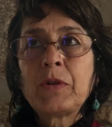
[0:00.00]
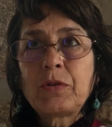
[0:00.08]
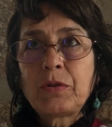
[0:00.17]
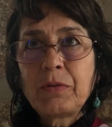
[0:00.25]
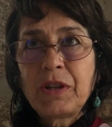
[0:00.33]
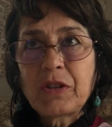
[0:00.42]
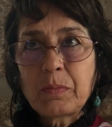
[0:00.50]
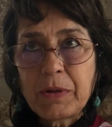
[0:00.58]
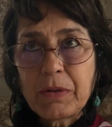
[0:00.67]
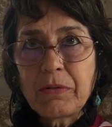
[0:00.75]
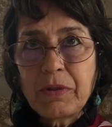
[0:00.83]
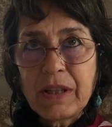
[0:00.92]
to
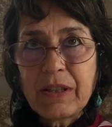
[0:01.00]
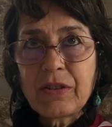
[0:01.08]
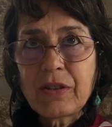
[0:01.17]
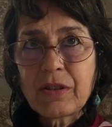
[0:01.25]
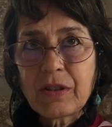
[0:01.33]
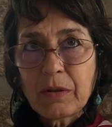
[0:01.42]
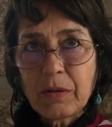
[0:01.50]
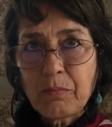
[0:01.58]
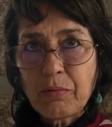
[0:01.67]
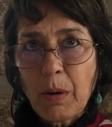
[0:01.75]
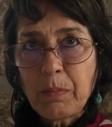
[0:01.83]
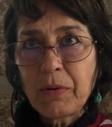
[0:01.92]
experience
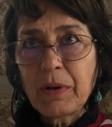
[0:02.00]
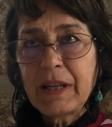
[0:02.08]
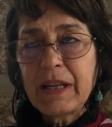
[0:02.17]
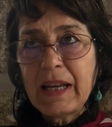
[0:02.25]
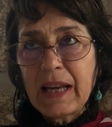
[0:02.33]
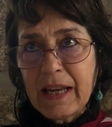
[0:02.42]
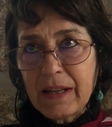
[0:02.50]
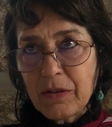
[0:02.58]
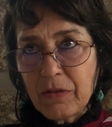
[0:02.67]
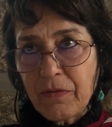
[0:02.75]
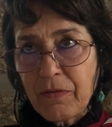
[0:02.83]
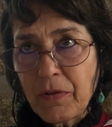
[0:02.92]
properly
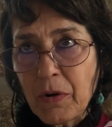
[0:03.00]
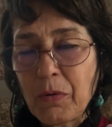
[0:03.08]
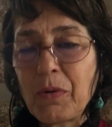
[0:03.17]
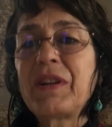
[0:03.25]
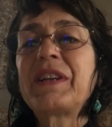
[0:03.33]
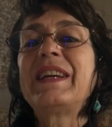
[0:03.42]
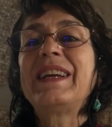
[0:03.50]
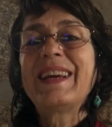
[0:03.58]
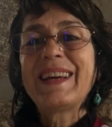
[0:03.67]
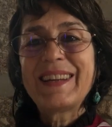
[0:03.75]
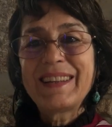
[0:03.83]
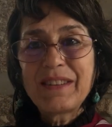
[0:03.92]
and thoroughly
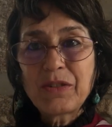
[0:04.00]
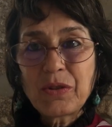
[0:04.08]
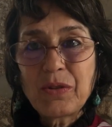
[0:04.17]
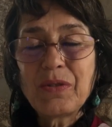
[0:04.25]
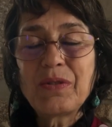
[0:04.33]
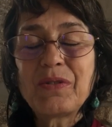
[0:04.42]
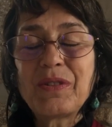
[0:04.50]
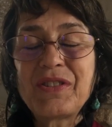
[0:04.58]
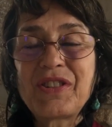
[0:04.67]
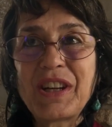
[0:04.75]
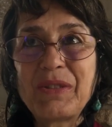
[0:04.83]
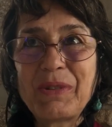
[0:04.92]
and
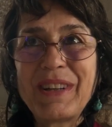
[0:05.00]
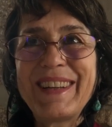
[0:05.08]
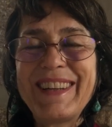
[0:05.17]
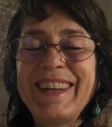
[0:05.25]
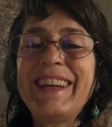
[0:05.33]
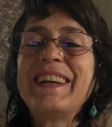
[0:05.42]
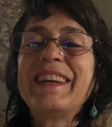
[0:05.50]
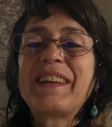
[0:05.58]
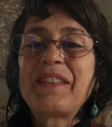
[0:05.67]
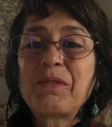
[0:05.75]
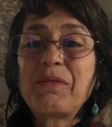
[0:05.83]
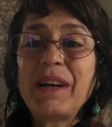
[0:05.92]
genuinely
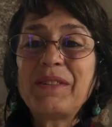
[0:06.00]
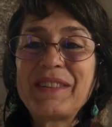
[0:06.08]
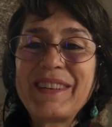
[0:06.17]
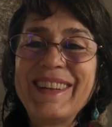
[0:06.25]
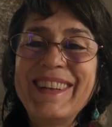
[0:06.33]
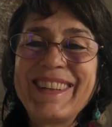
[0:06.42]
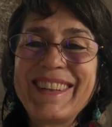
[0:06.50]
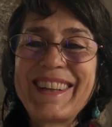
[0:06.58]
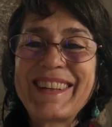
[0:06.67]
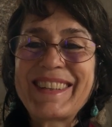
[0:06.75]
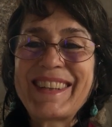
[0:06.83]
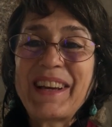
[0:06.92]
the grounding.
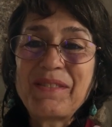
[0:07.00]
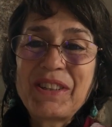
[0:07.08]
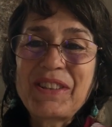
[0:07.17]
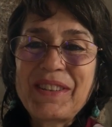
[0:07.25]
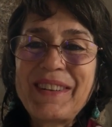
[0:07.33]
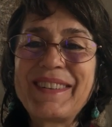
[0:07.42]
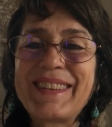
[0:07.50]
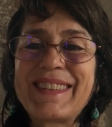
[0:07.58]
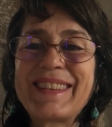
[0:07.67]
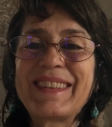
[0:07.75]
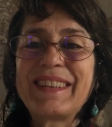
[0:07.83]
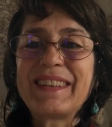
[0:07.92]
That's how it
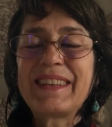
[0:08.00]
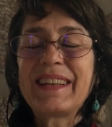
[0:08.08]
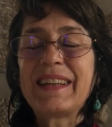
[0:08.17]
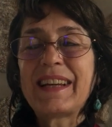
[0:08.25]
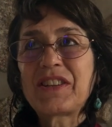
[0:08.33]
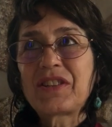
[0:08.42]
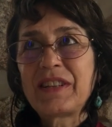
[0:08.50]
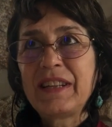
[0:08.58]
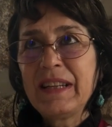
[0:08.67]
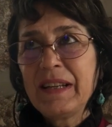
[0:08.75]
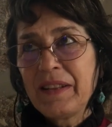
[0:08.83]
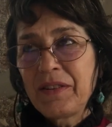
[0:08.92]
starts. And actually,
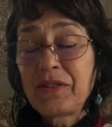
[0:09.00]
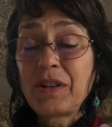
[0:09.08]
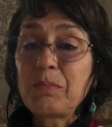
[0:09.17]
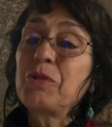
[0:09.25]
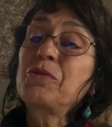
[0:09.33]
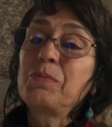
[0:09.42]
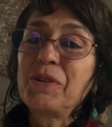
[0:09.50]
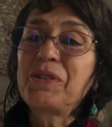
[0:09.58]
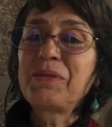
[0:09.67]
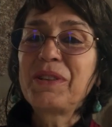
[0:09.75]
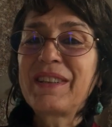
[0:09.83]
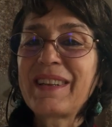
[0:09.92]
there's not much more
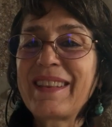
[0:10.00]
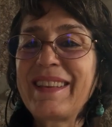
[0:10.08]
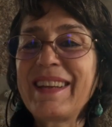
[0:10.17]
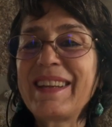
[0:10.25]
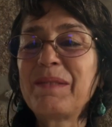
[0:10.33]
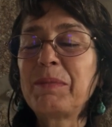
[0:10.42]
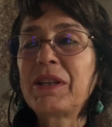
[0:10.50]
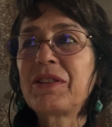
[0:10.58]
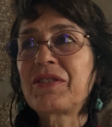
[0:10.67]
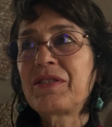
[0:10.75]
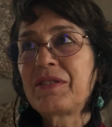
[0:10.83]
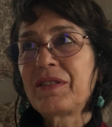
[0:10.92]
to it at the end,
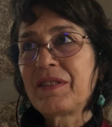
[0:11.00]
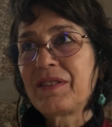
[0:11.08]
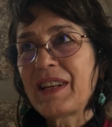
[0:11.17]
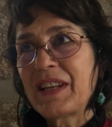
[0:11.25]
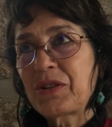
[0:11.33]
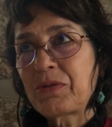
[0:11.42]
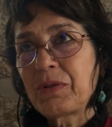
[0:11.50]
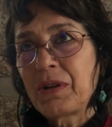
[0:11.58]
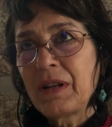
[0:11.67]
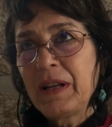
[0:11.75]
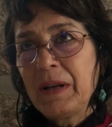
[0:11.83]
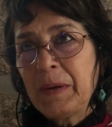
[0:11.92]
because the natural